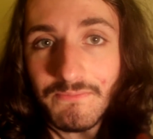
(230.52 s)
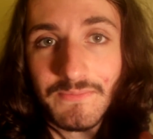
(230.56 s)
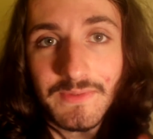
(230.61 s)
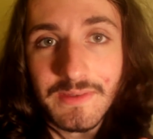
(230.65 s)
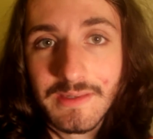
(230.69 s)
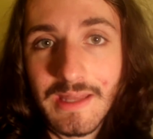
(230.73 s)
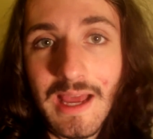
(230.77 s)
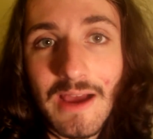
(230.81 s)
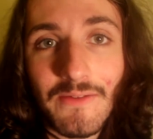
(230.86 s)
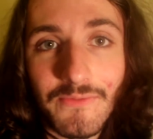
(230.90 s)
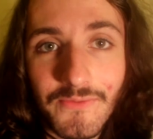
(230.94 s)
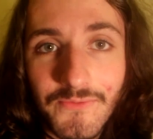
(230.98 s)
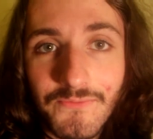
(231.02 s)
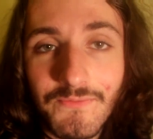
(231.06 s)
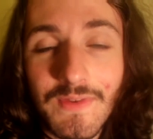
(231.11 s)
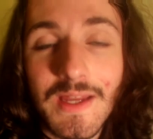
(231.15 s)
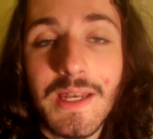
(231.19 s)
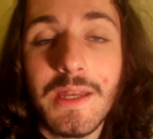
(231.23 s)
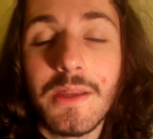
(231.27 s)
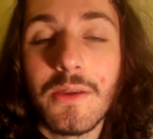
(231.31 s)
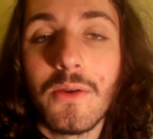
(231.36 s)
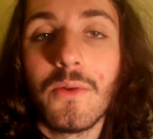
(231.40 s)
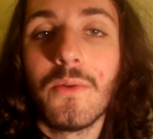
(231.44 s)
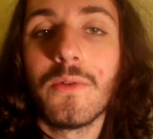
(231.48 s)
daft
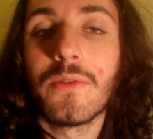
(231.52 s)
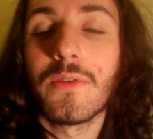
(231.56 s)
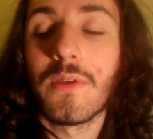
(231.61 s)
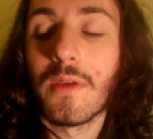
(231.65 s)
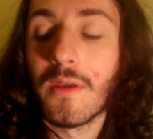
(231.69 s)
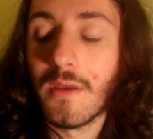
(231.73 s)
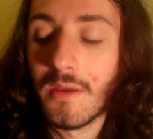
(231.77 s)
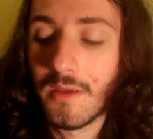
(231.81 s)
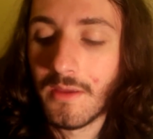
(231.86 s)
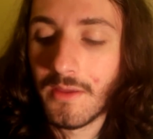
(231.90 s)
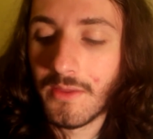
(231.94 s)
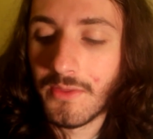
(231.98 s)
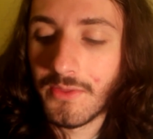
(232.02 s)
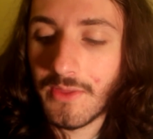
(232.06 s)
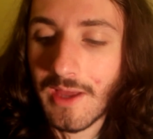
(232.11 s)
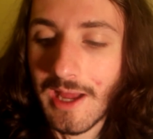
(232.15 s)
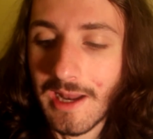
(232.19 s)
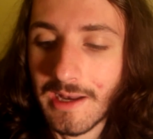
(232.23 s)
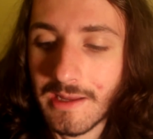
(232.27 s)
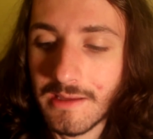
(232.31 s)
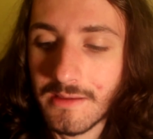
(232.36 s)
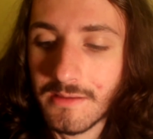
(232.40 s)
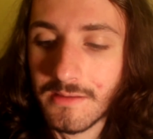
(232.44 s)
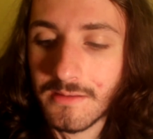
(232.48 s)
videos,
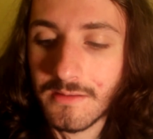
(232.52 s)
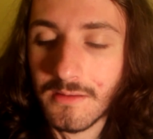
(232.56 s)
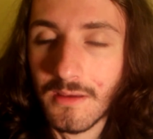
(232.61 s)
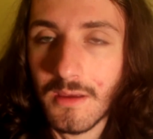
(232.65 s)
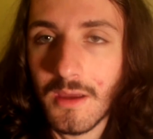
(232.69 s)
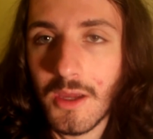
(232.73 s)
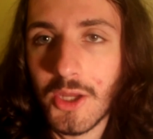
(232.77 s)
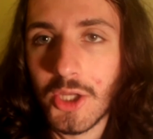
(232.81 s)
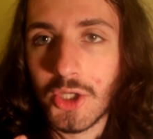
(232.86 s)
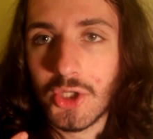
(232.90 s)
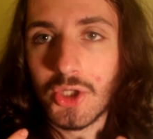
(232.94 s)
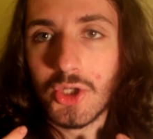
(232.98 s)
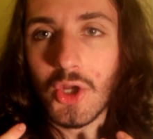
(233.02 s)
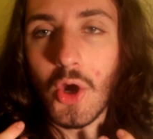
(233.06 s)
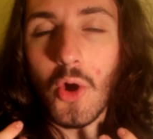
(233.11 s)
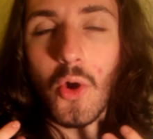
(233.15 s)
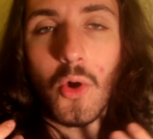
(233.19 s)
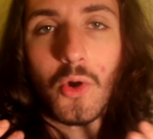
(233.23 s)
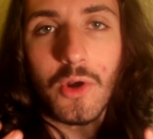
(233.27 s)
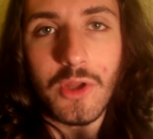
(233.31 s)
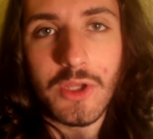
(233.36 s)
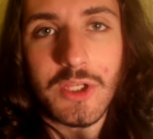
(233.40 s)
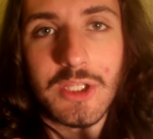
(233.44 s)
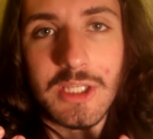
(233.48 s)
that is an
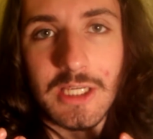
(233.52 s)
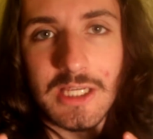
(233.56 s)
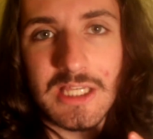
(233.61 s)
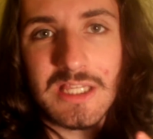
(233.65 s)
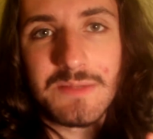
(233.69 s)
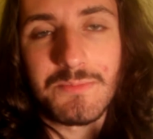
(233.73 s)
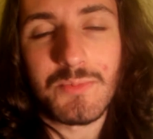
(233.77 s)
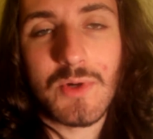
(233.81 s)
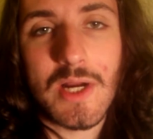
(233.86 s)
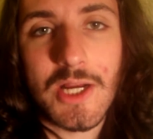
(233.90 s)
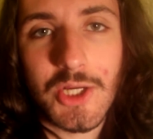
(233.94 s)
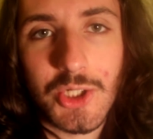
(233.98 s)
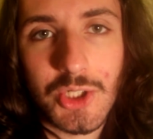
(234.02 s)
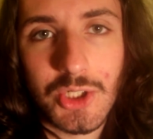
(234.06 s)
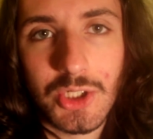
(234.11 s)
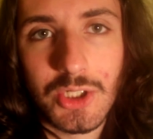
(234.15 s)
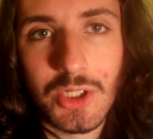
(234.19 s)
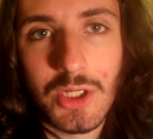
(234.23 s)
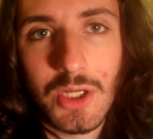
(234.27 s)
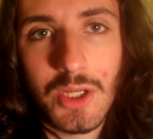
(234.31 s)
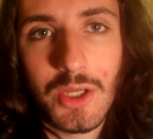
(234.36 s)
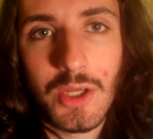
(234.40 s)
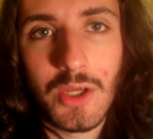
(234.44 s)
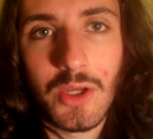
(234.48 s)
honest
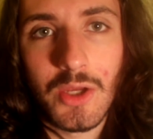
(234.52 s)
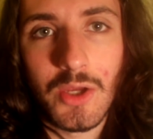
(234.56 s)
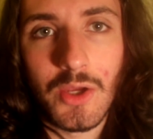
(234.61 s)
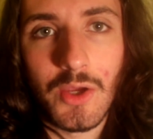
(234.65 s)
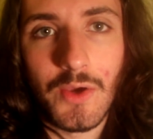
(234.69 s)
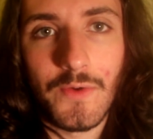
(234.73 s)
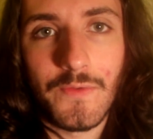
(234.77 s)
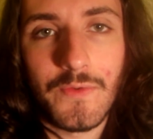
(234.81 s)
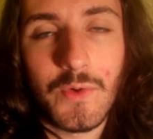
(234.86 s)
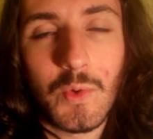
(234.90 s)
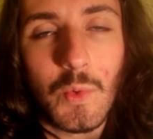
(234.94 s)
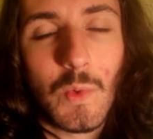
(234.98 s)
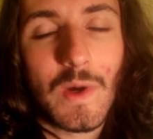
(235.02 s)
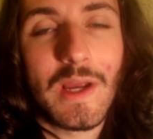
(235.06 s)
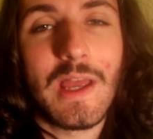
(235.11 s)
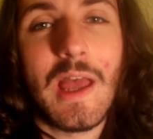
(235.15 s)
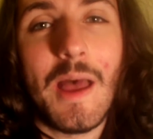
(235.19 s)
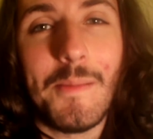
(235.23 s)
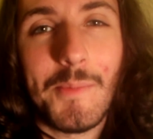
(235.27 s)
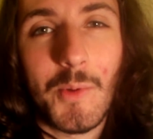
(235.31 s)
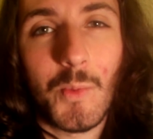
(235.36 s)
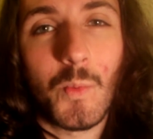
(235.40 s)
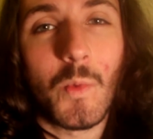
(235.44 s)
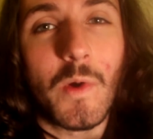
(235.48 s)
expression of who I
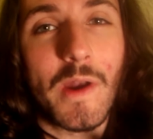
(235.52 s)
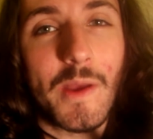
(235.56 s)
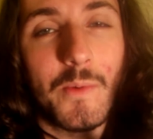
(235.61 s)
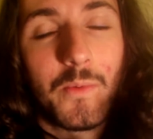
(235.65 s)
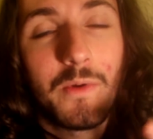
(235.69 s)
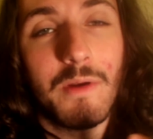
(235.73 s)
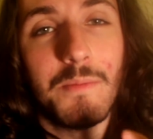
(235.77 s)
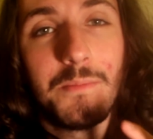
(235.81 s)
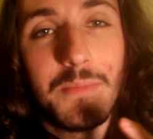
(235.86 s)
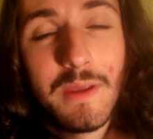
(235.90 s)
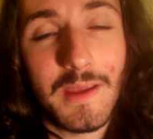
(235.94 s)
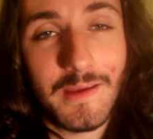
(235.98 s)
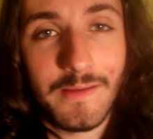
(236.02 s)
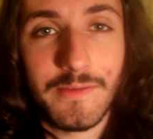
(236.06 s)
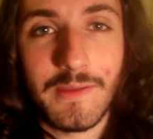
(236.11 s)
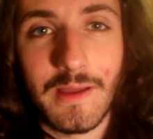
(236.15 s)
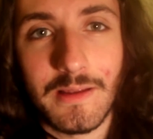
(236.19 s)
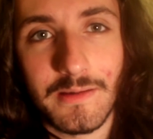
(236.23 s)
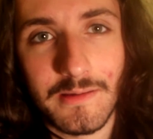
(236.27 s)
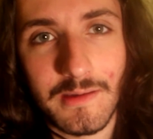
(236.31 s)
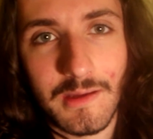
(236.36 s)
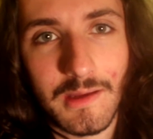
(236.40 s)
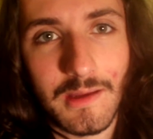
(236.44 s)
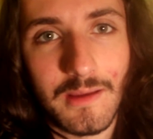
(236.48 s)
am and what I want to make
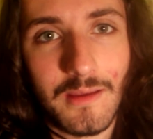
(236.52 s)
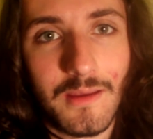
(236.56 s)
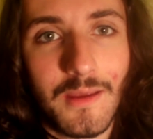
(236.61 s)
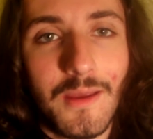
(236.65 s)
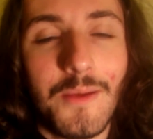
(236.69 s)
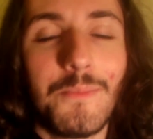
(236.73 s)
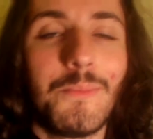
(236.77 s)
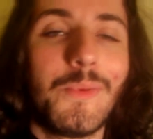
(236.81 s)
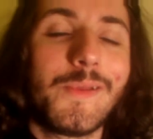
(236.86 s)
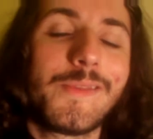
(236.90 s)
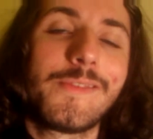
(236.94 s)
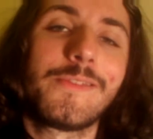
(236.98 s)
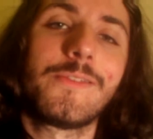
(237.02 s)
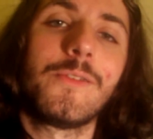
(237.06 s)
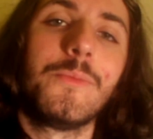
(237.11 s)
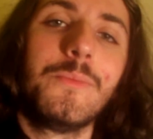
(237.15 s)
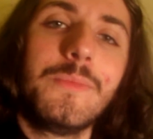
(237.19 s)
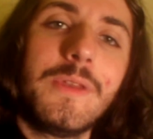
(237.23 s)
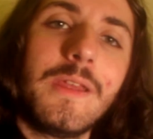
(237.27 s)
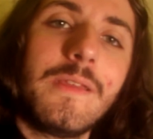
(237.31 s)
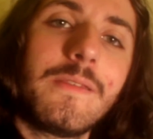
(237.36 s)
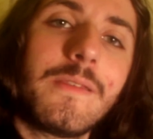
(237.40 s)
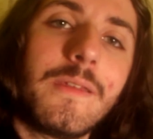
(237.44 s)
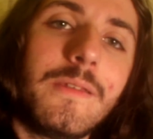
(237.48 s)
that day. But some
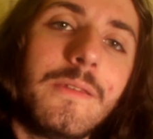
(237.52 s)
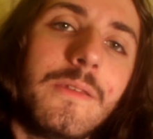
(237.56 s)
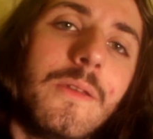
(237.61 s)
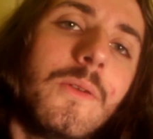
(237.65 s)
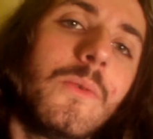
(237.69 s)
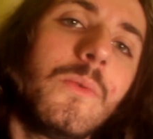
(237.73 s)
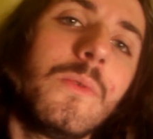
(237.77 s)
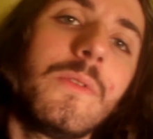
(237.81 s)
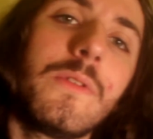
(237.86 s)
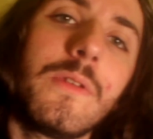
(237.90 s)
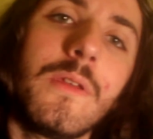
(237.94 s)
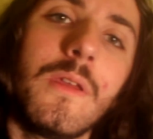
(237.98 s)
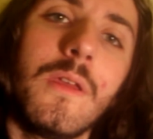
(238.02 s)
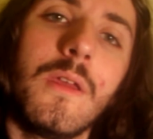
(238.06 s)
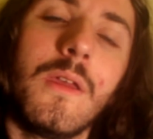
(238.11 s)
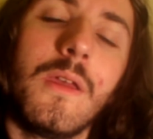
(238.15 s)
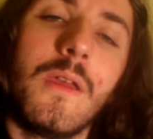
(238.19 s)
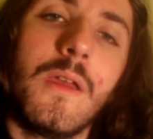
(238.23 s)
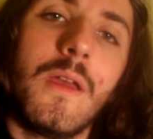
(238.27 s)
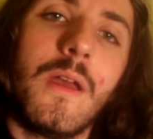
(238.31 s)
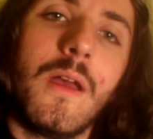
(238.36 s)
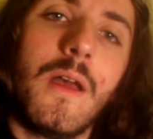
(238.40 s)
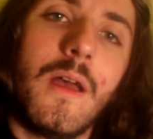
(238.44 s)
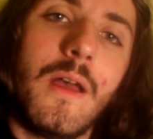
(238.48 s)
days I don't,
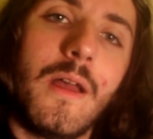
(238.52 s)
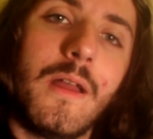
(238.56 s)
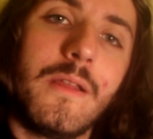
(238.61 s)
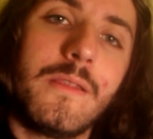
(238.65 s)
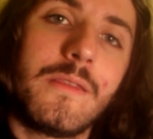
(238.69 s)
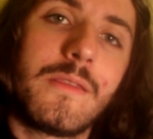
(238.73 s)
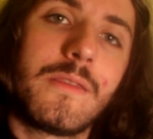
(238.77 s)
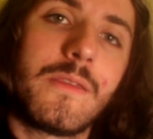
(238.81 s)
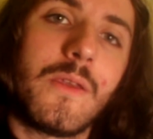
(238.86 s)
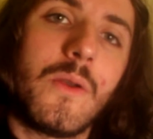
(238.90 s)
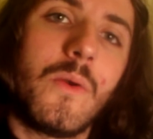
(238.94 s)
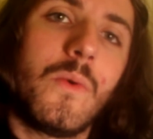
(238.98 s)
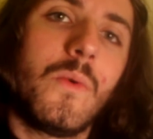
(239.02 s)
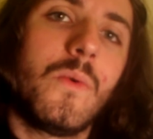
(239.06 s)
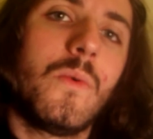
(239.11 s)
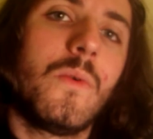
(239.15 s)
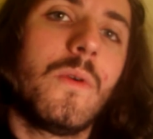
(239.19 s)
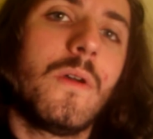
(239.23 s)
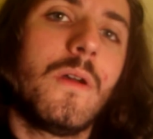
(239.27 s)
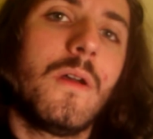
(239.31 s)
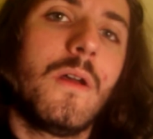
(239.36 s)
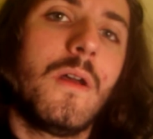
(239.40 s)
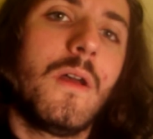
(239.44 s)
and so